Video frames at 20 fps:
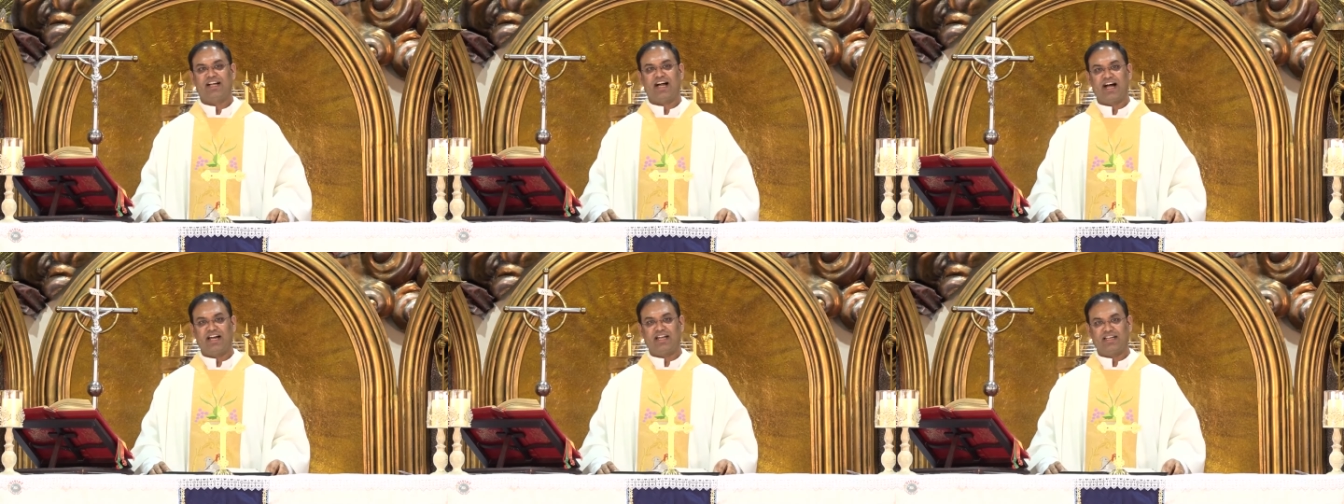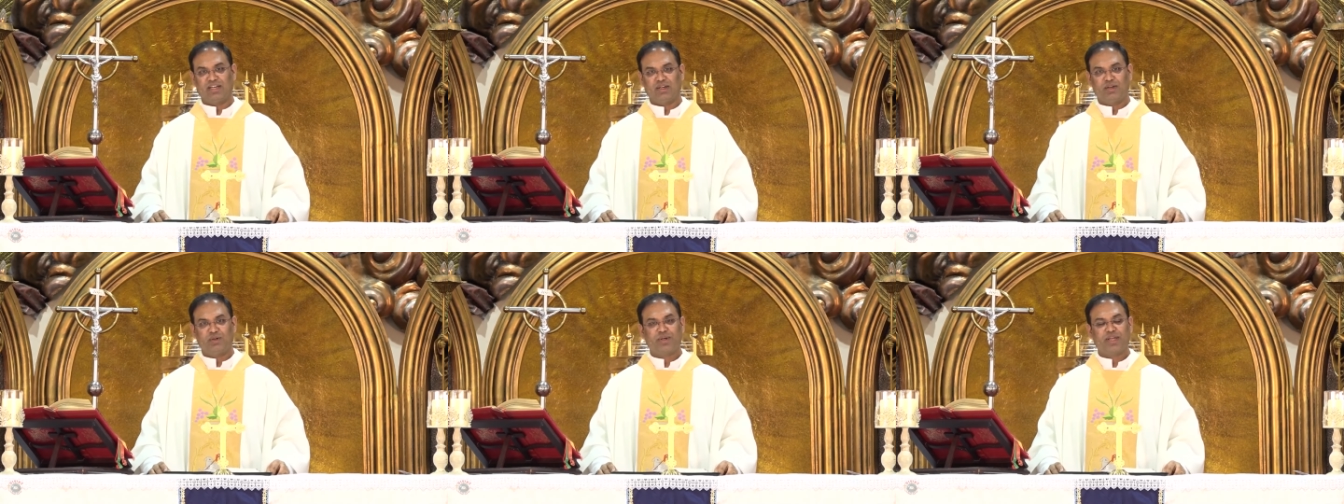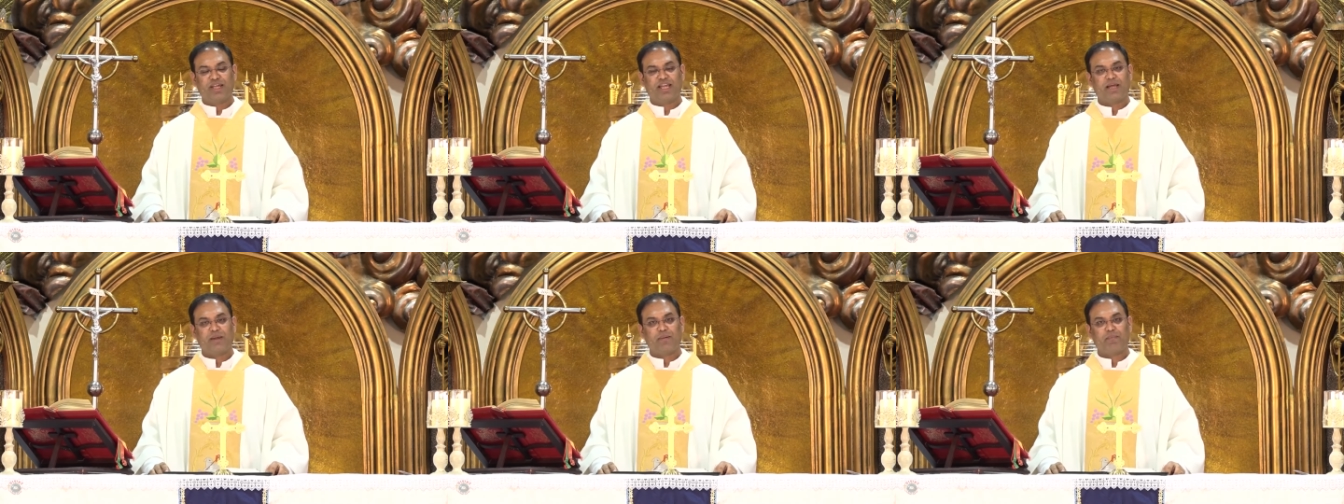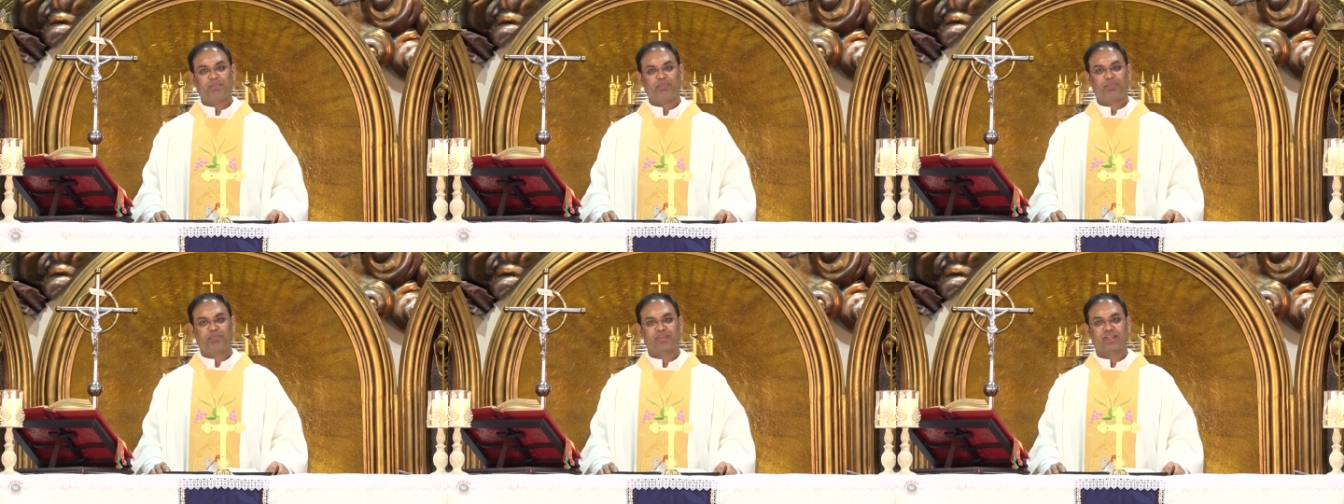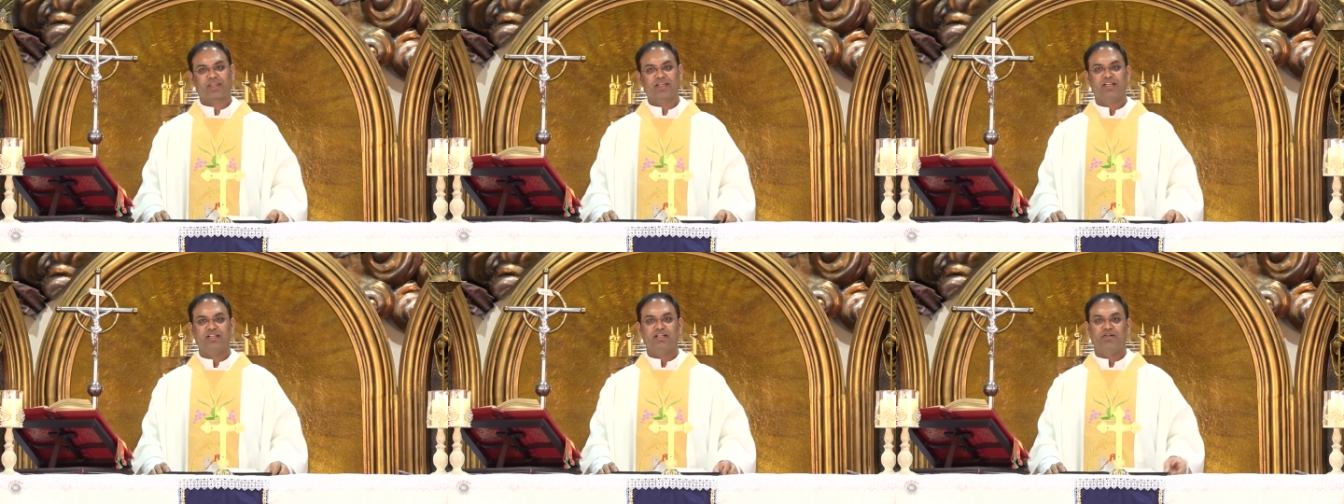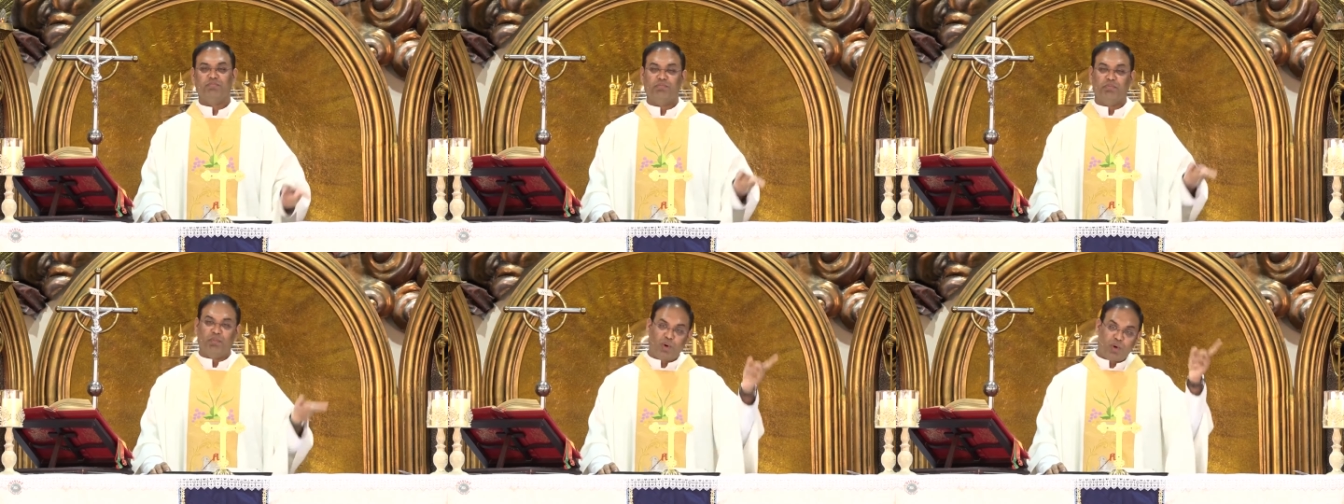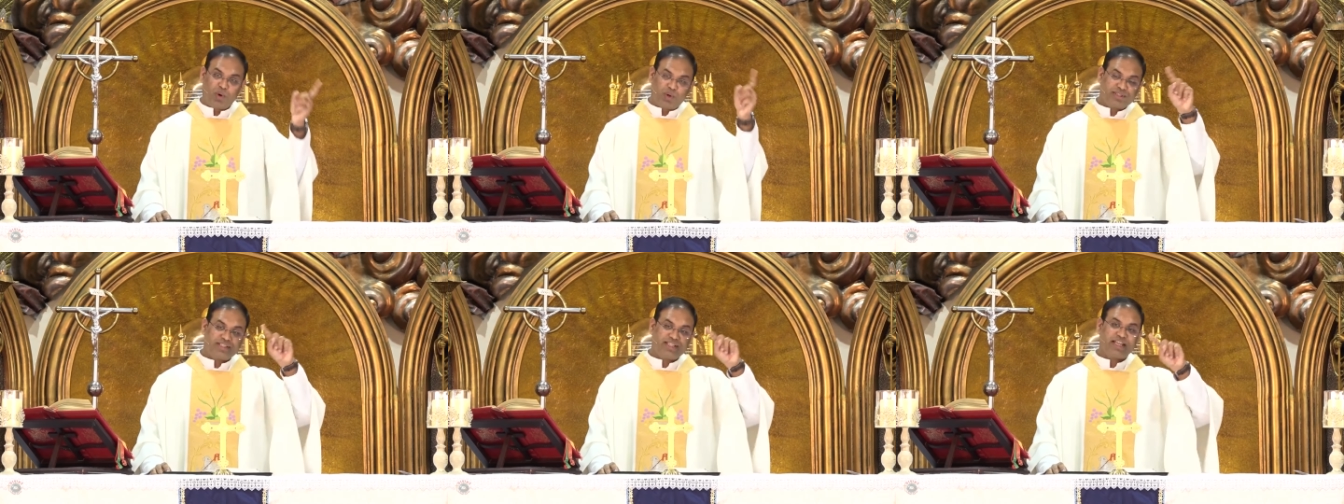Hallelujah.
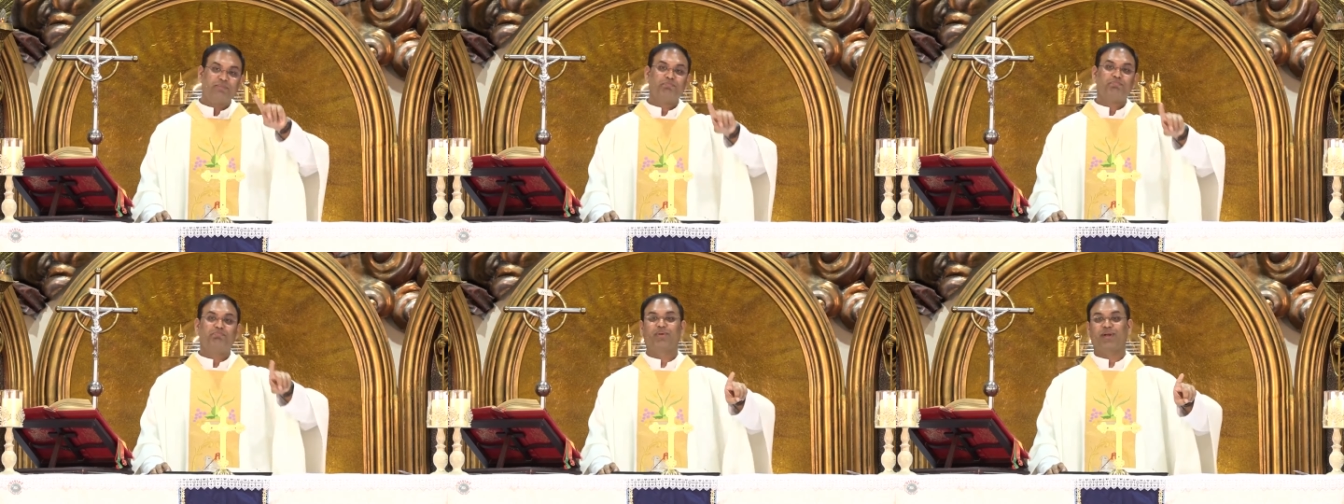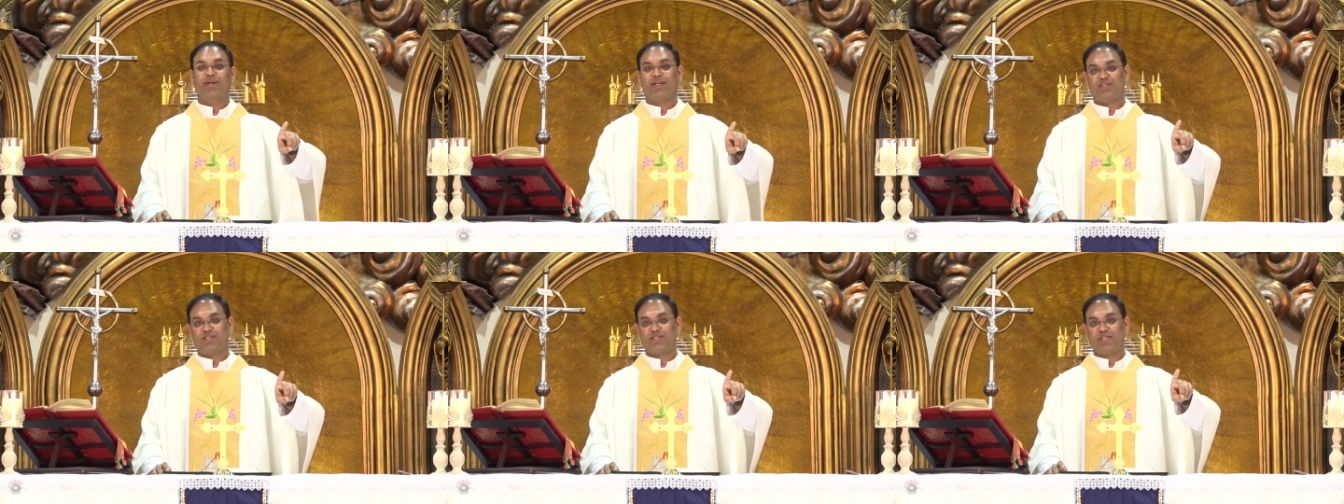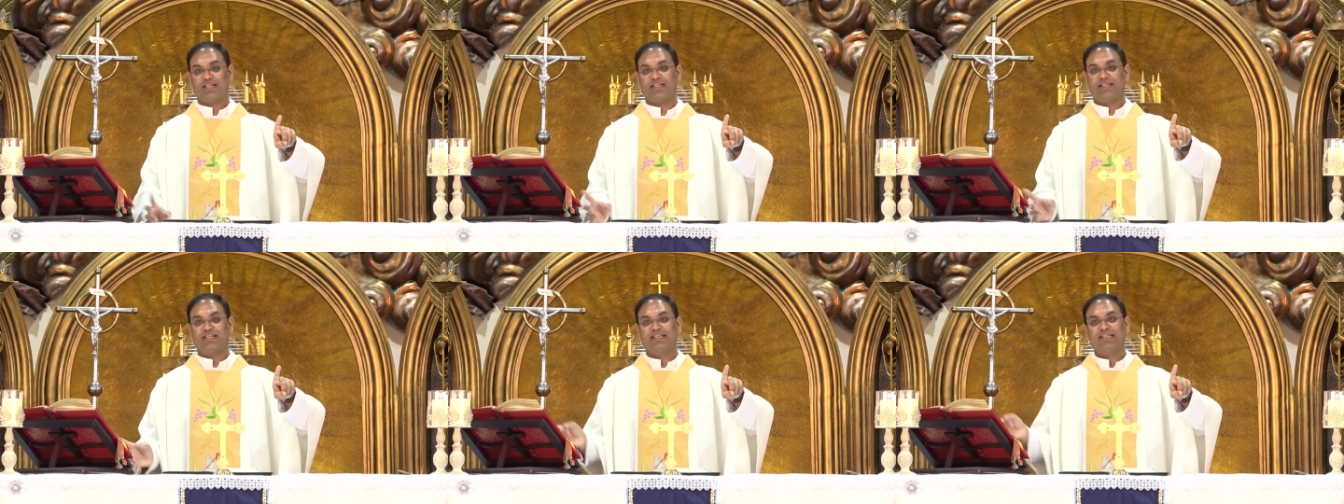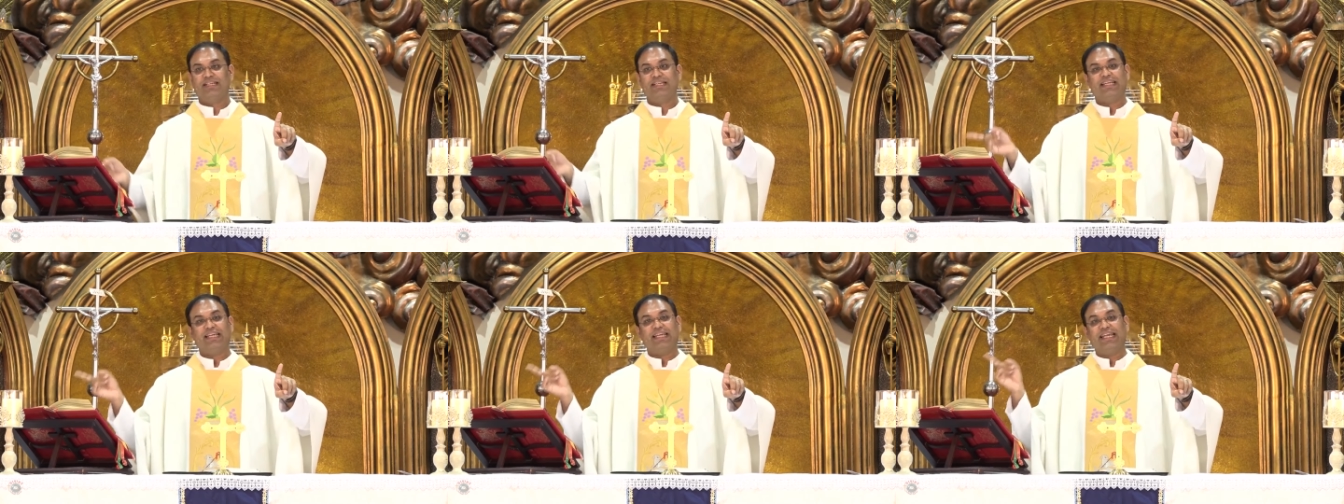More than preaching,